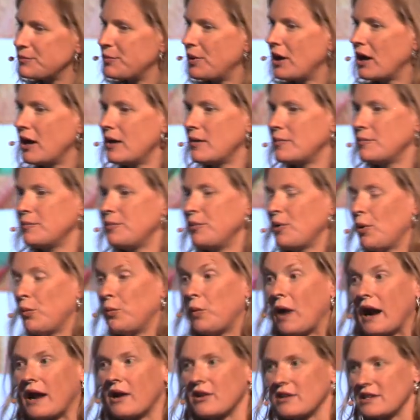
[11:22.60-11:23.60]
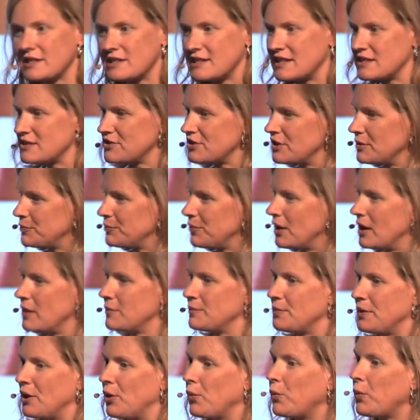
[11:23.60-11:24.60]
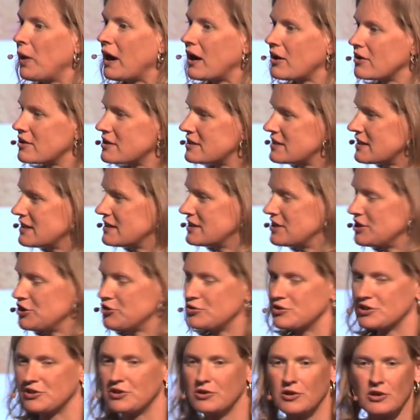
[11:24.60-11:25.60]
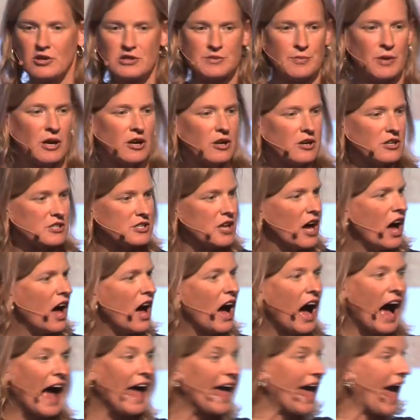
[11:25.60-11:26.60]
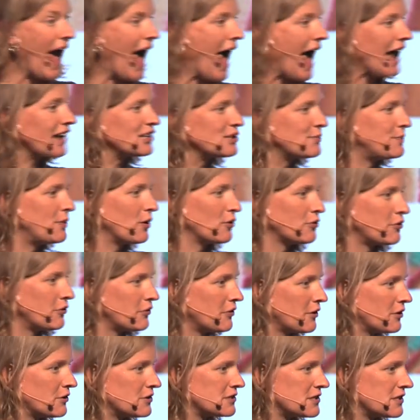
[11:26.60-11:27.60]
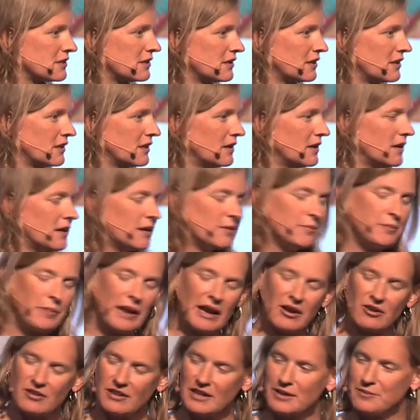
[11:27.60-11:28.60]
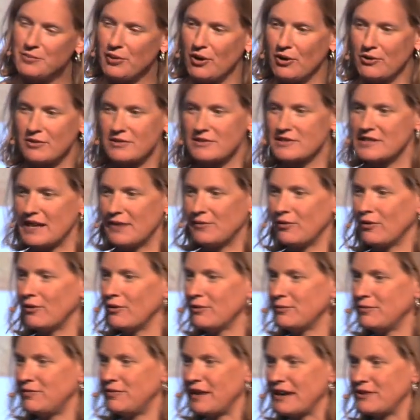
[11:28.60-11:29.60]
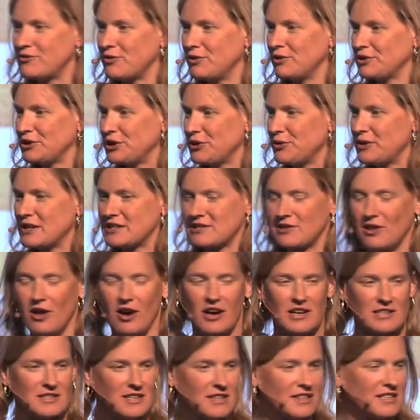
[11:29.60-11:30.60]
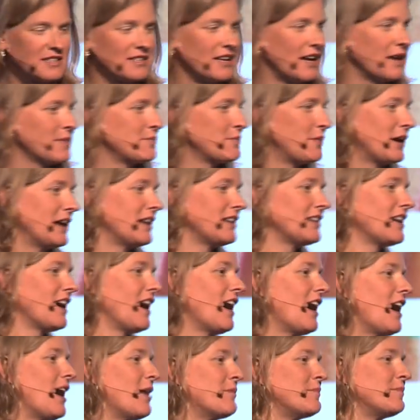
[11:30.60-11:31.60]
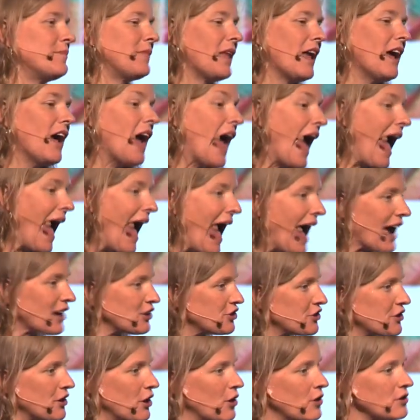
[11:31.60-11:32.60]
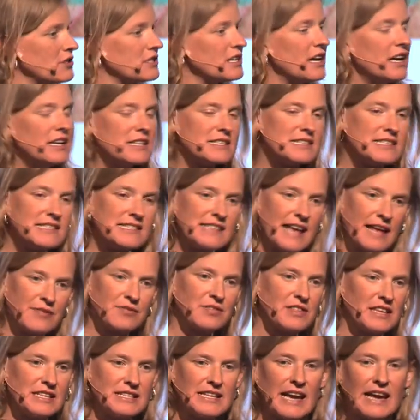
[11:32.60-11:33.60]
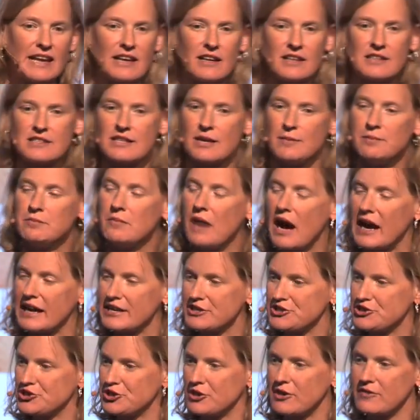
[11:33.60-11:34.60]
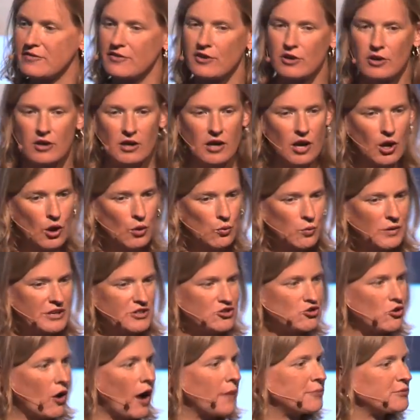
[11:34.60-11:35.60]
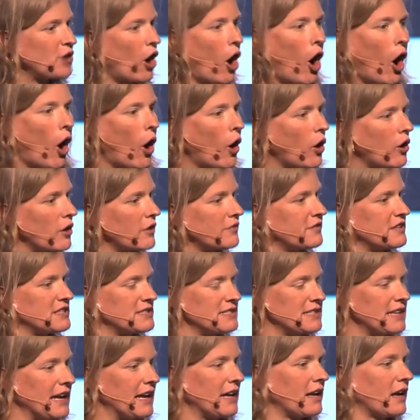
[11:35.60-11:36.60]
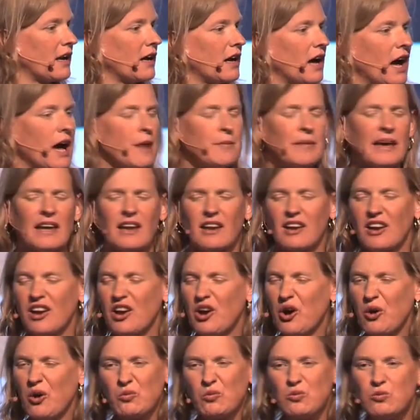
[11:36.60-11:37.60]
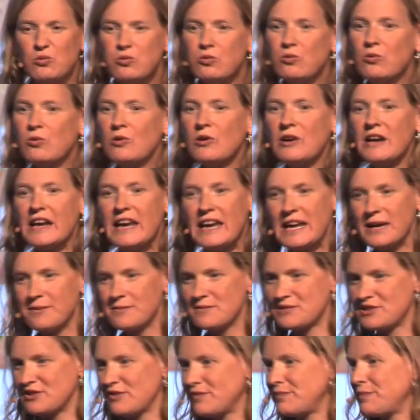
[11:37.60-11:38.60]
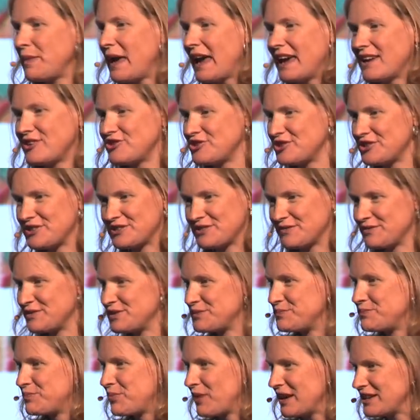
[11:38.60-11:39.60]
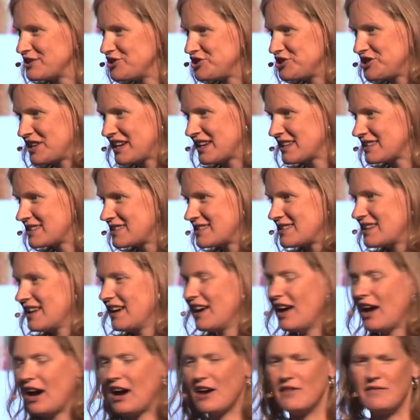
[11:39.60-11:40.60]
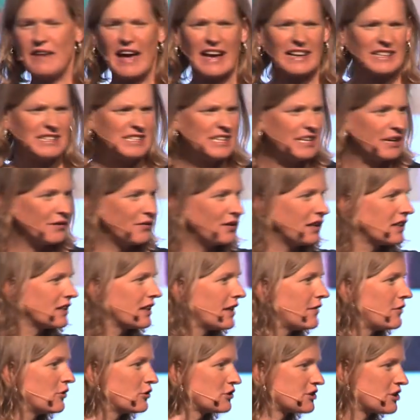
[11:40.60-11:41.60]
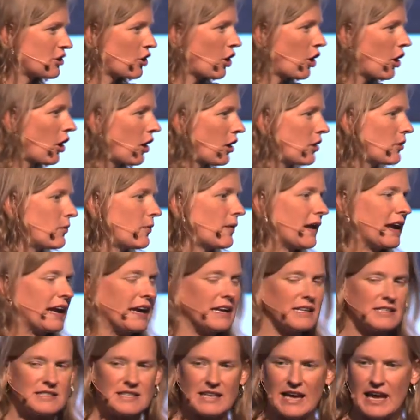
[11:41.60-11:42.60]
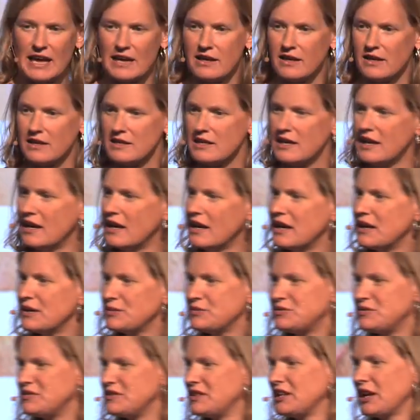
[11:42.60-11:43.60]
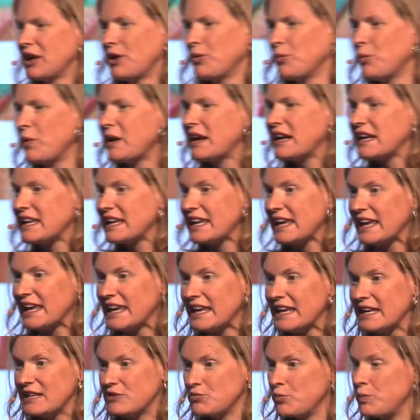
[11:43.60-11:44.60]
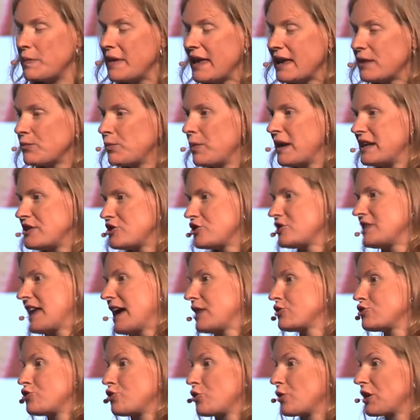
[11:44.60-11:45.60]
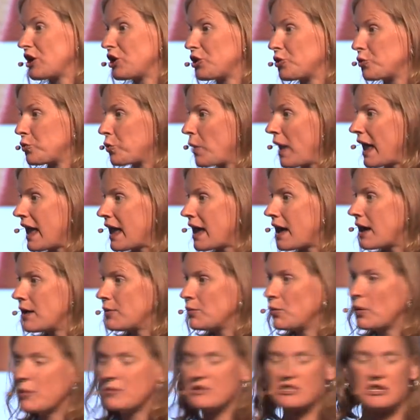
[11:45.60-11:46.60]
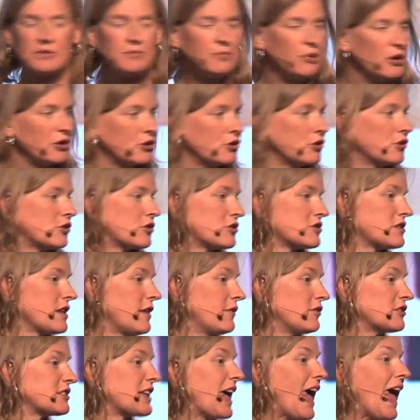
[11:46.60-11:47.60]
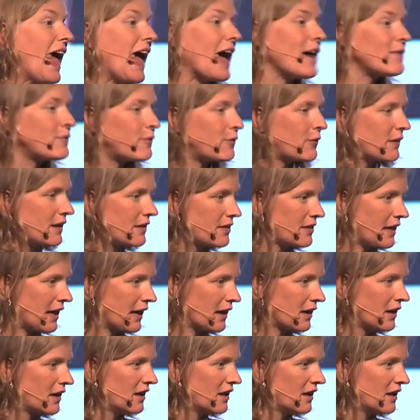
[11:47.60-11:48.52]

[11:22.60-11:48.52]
pump, a wireless insulin pump, and a wireless continuous glucose monitors. I hacked both of those. Apparently broke several federal U.S. laws at the time, but um, hacked those, sent the data to my server. We dropped all of this data. I mean, reams of pages of spreadsheets of activity levels and heart rate and you know what did he eat measured down to a gram what was his blood glucose levels everything